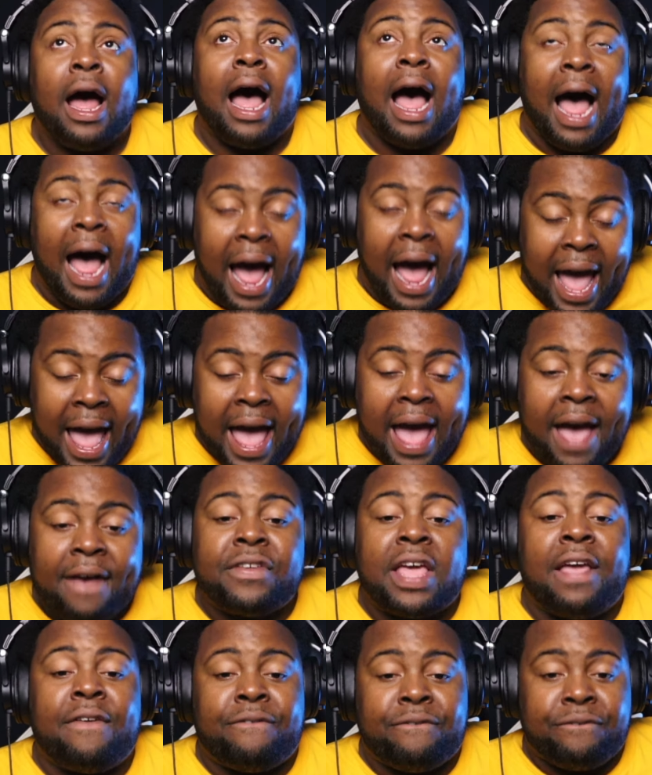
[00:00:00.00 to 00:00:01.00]
I have
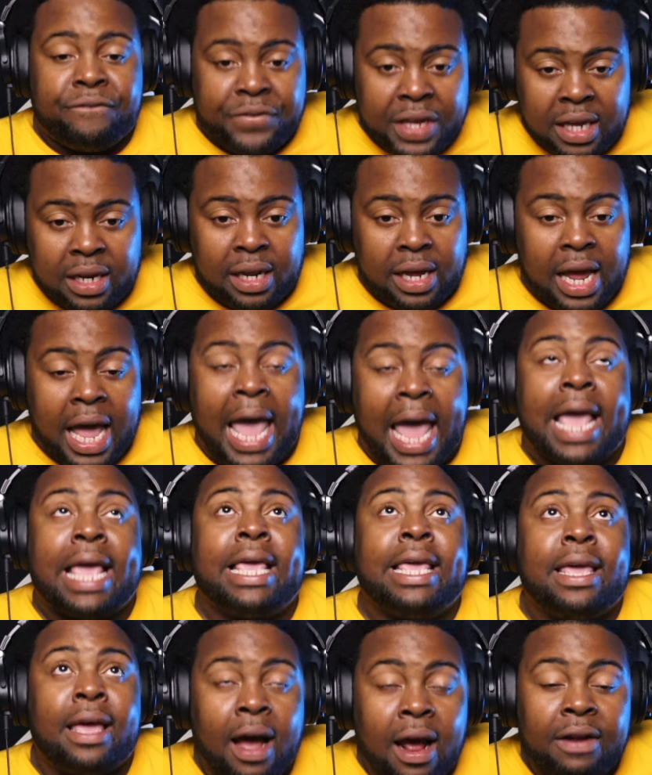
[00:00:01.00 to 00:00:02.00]
a feeling, a
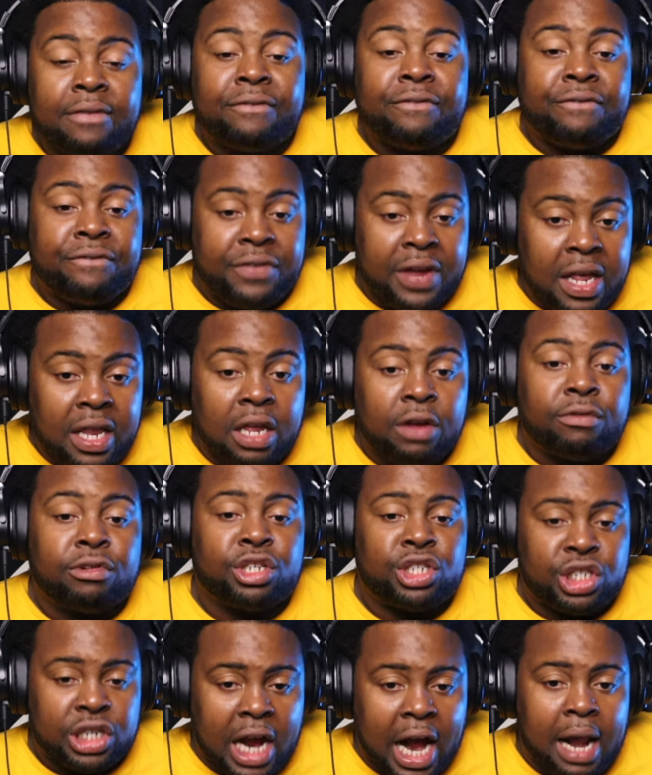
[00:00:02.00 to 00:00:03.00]
gut feeling,
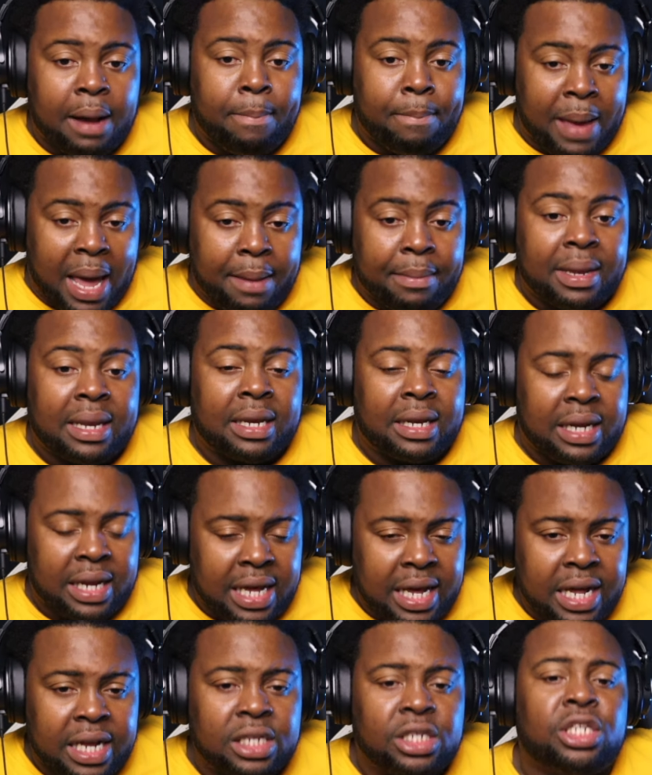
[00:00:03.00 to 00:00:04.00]
Rashad Bateman
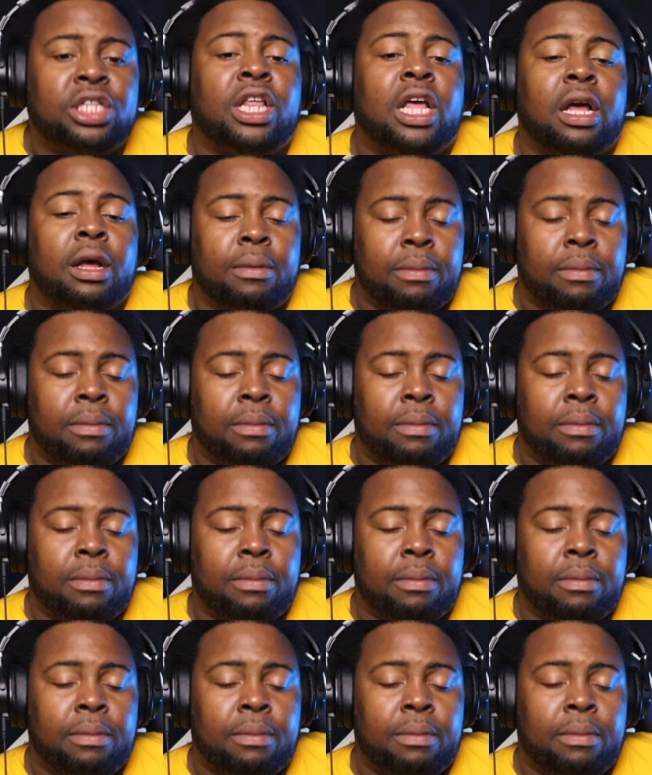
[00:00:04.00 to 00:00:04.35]
leads the